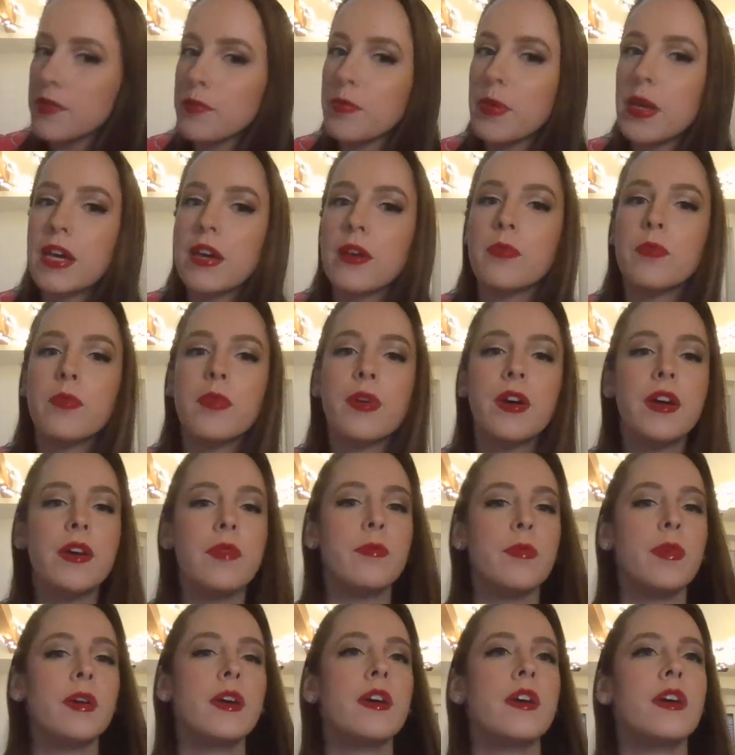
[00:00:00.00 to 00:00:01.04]
a makeup
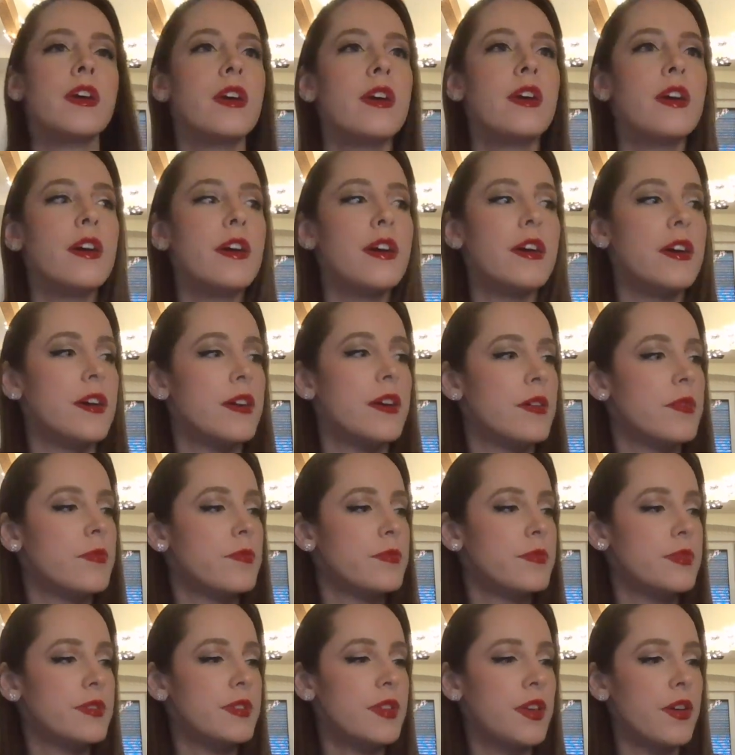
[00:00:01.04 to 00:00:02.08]
wipe.
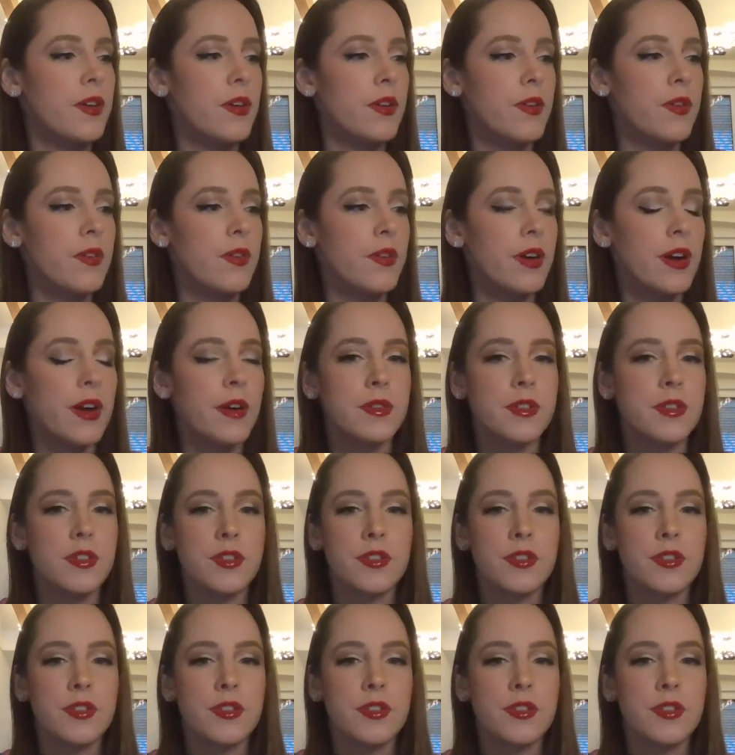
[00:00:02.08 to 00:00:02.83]
So I